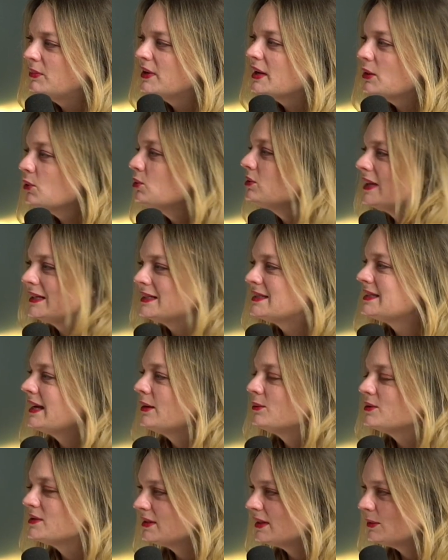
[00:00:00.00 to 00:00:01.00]
But all that to say,
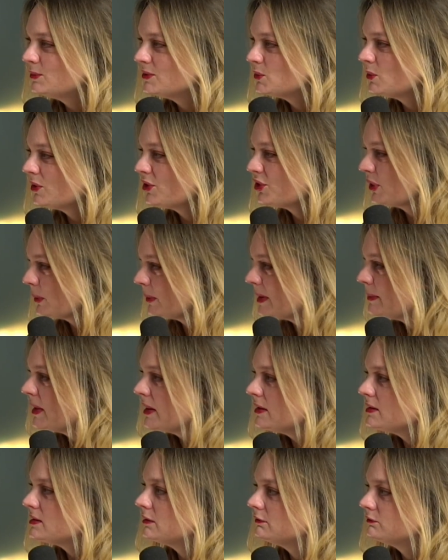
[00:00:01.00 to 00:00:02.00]
it was 3
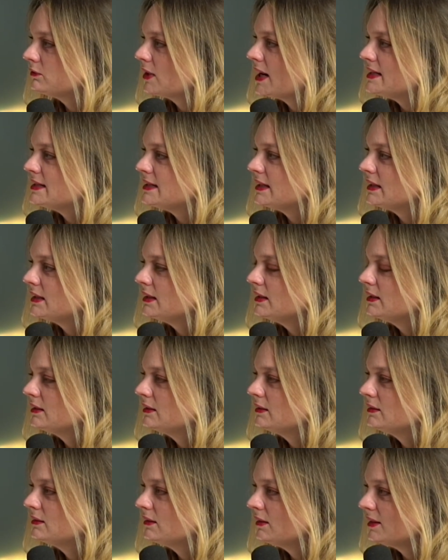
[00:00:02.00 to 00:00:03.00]
months of writing.
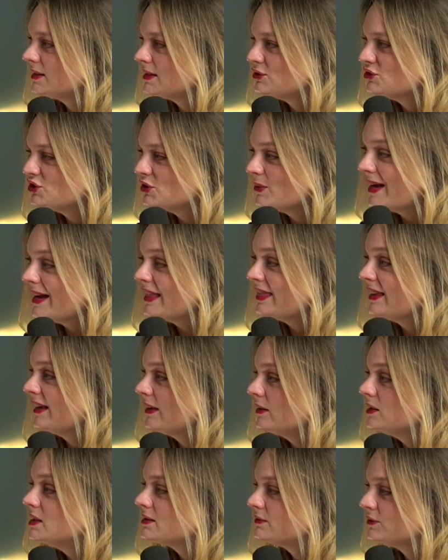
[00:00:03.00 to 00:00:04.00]
I didn't do anything
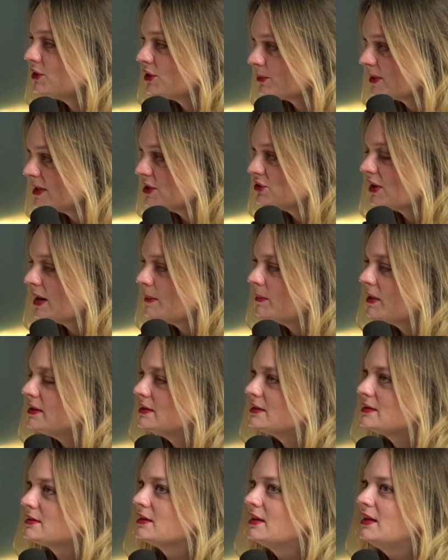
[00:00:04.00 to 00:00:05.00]
else for three straight
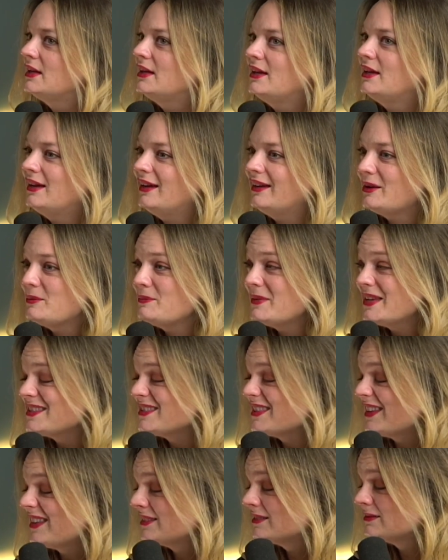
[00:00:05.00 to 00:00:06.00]
months. And I
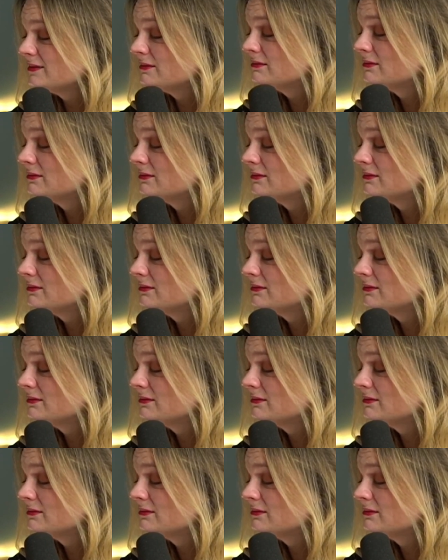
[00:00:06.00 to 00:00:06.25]
missed that.